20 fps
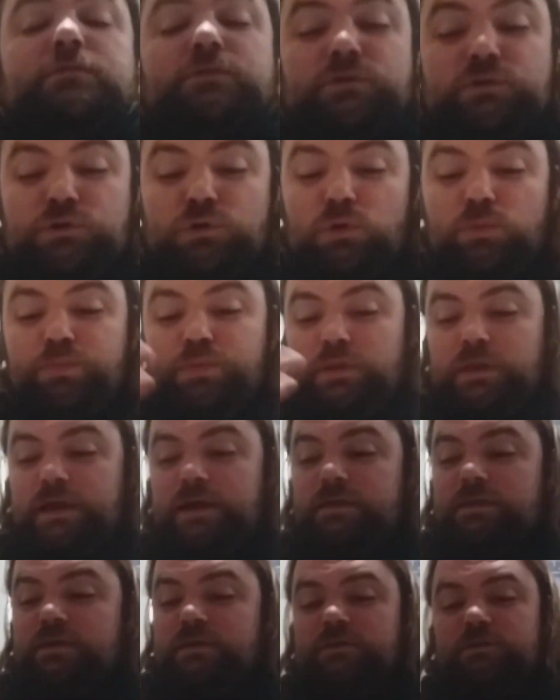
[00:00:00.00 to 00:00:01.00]
you'll
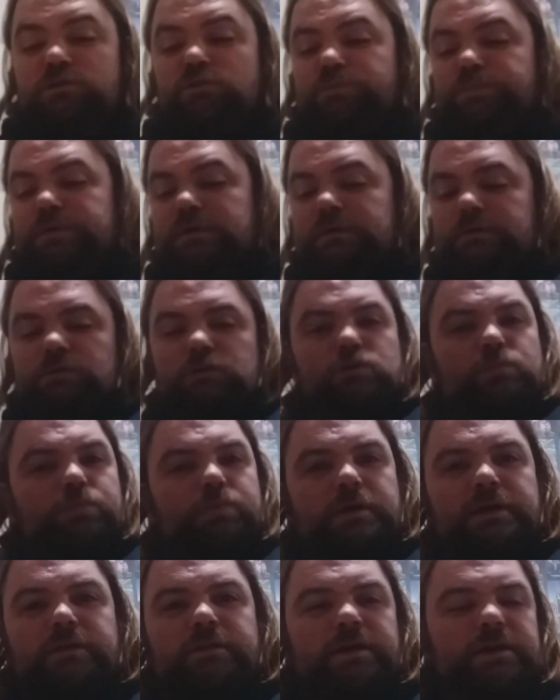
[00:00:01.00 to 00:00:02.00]
play you'll
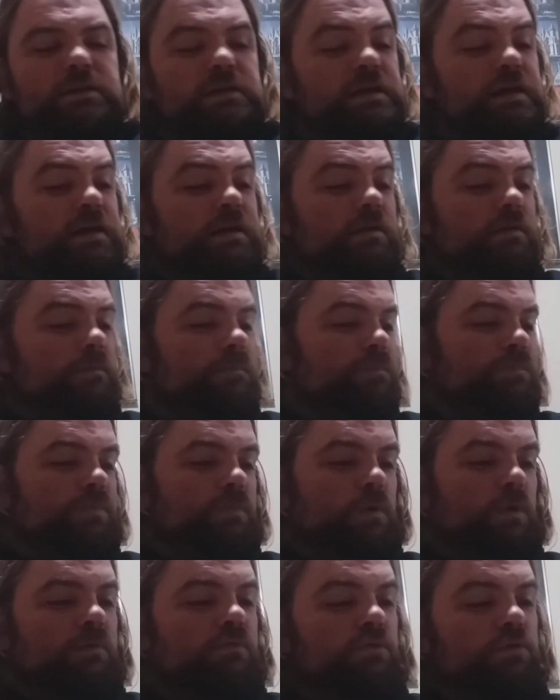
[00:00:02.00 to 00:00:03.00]
play like that
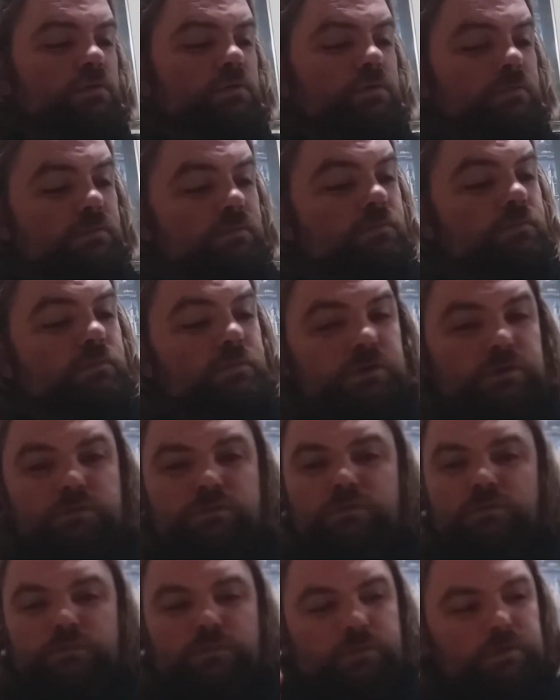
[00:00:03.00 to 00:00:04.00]
over
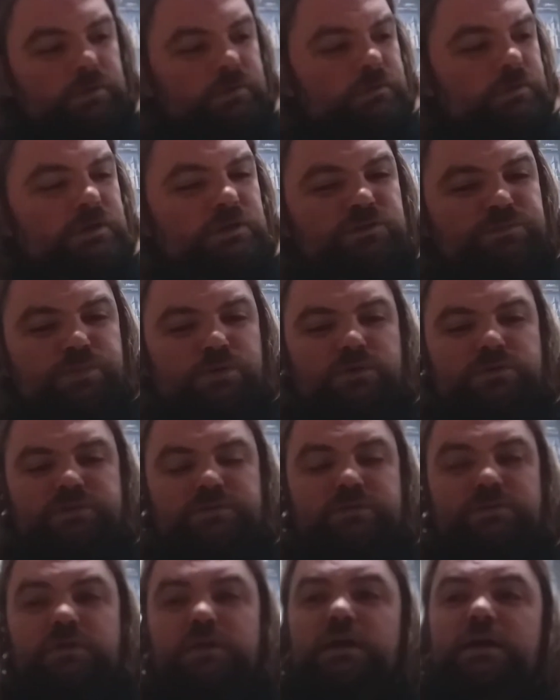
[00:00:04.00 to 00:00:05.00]
each
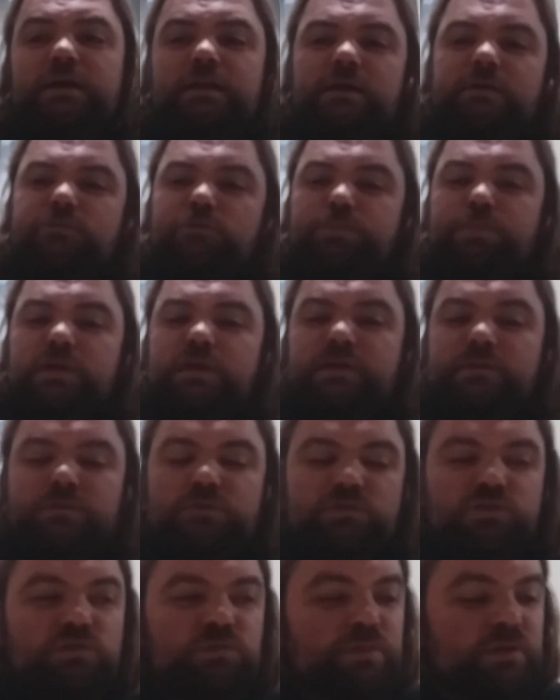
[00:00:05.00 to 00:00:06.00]
person. Now if you're playing
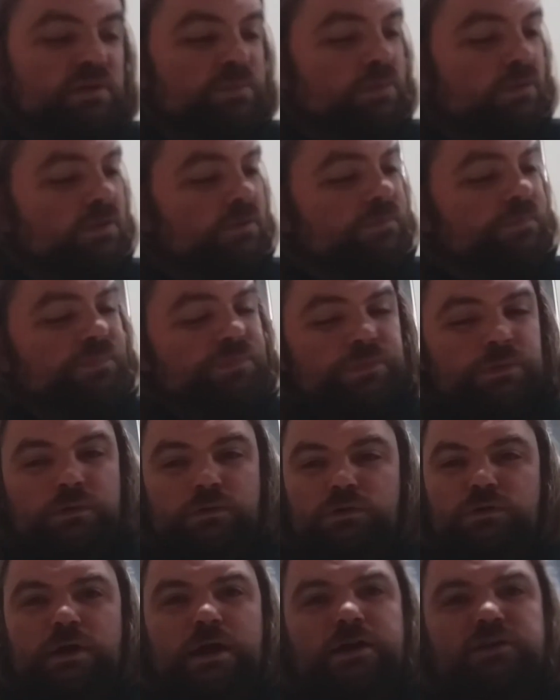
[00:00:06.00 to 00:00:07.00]
with 2 people,
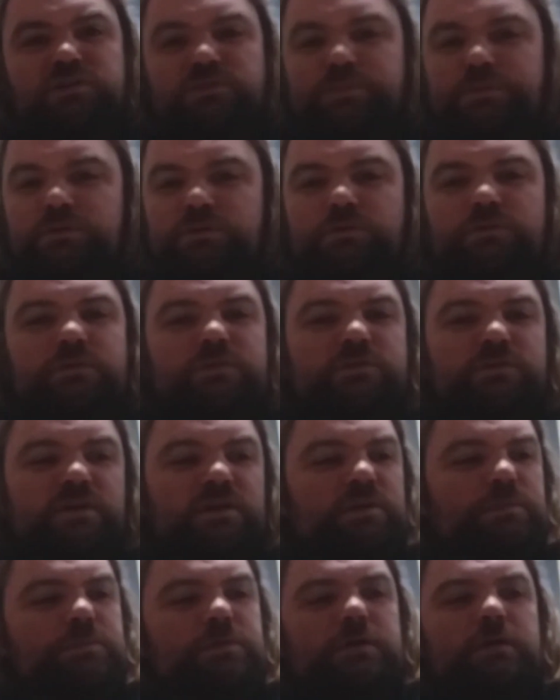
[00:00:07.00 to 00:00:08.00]
you guys will be doing the
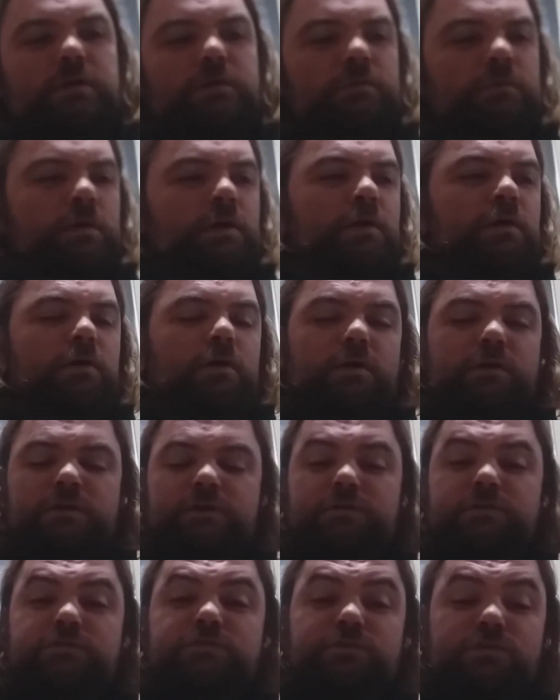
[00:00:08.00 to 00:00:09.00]
same thing. On
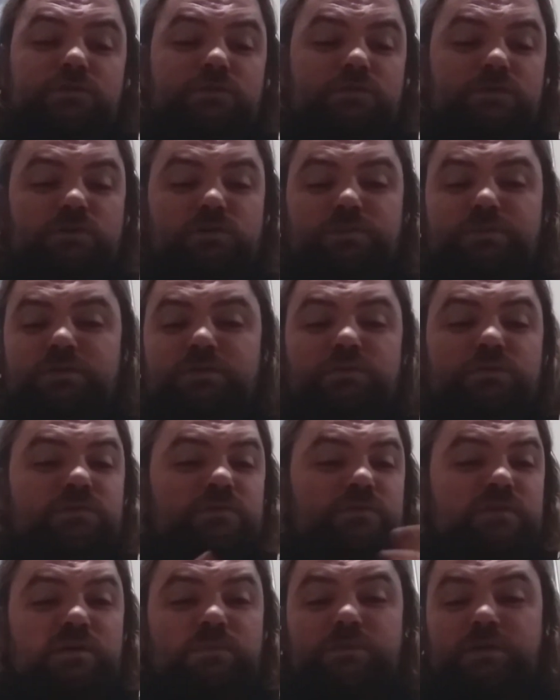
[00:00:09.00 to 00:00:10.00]
his turn, he'll be doing
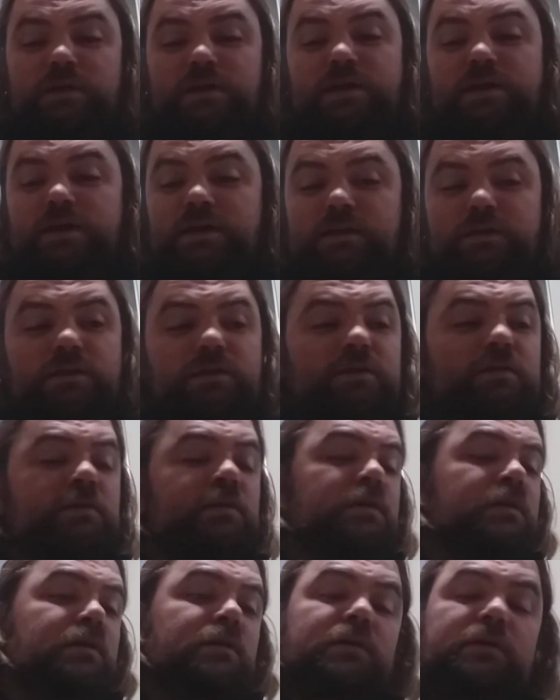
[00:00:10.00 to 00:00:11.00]
the same thing I did,
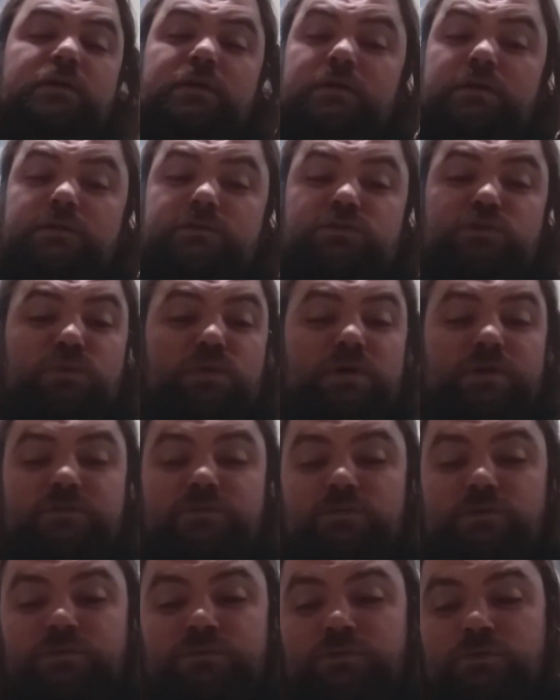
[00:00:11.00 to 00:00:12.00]
so on and
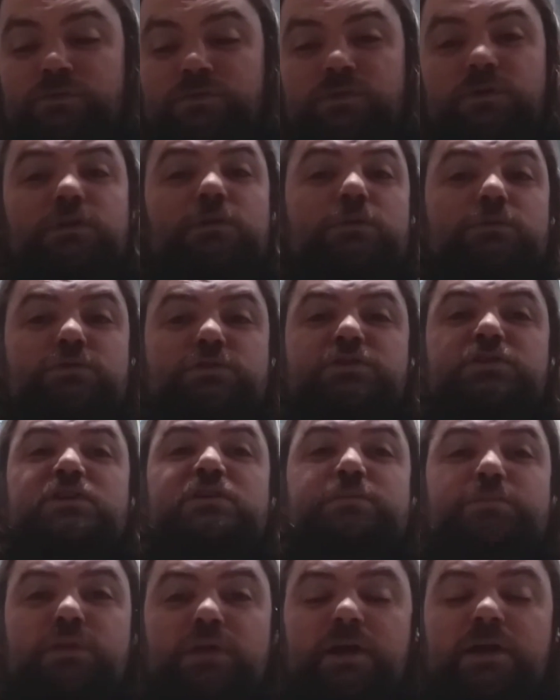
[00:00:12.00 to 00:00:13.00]
so forth, and you'll just
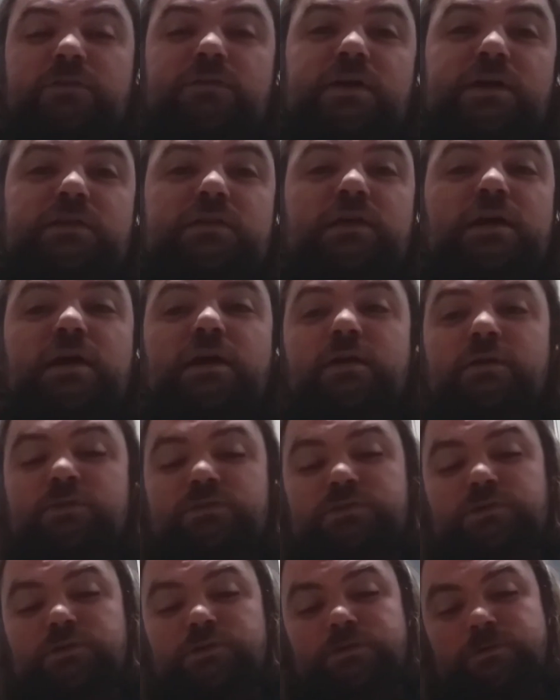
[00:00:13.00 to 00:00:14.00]
keep playing like that
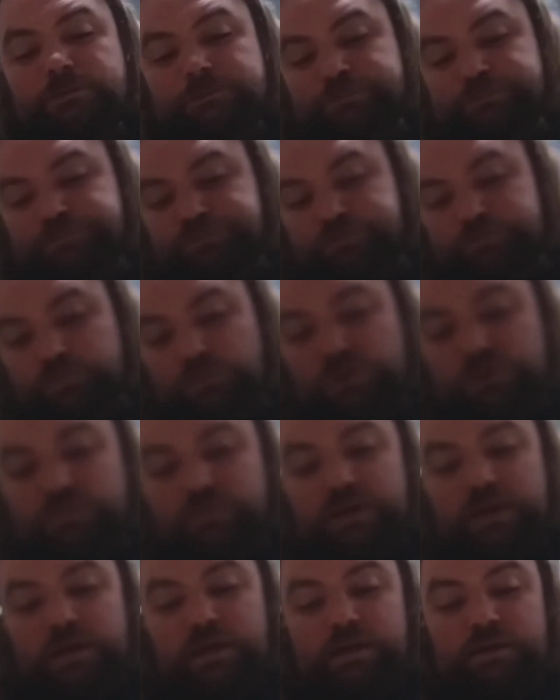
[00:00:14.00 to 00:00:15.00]
until you
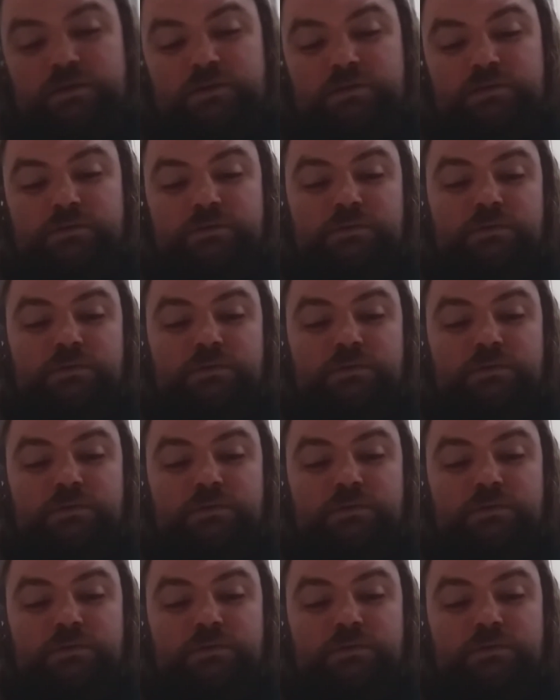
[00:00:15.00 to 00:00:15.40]
gained.